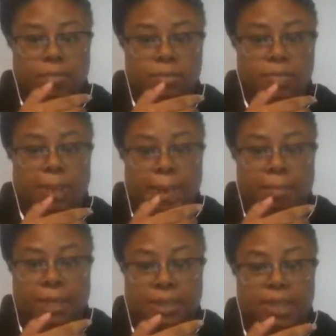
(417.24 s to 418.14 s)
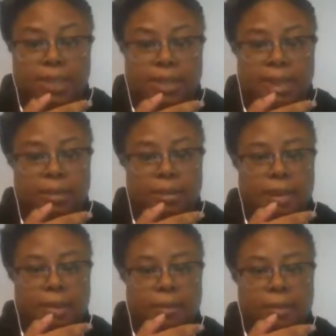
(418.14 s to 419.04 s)
map listing
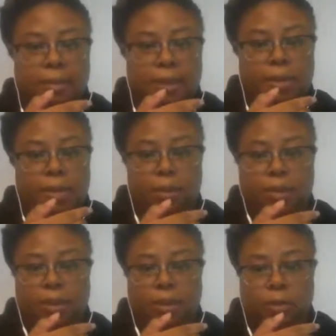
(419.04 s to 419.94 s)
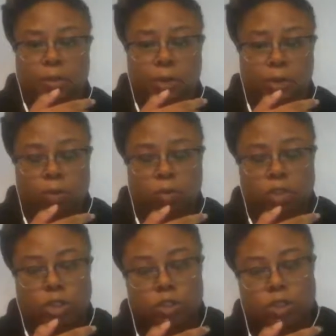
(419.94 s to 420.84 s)
that'll be available with the local
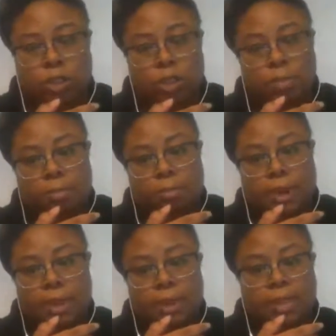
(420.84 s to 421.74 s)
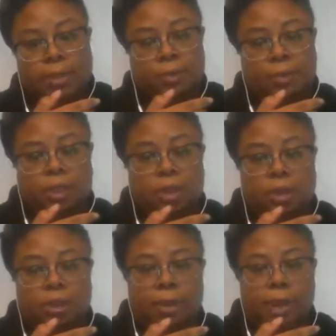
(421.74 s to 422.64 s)
search product that we were
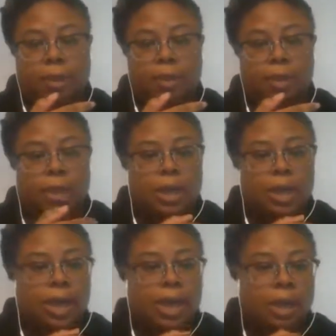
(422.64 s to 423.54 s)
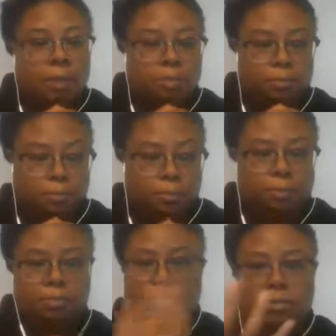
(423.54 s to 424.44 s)
talking about. Um,
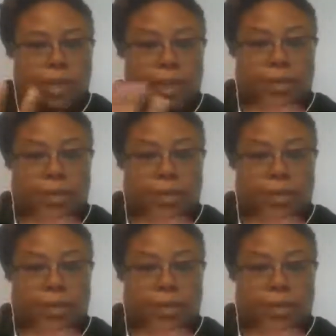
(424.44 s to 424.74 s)
that